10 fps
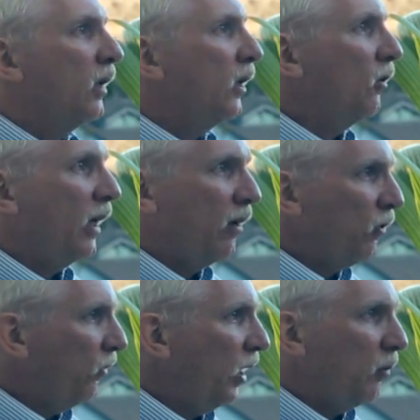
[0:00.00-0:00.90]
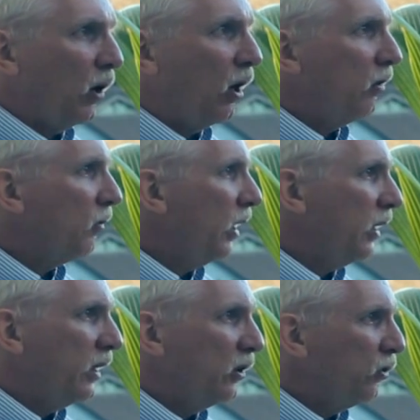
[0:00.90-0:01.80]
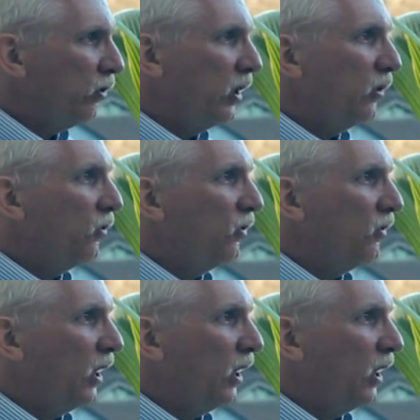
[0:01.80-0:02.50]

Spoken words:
They don't have the same heart rate increase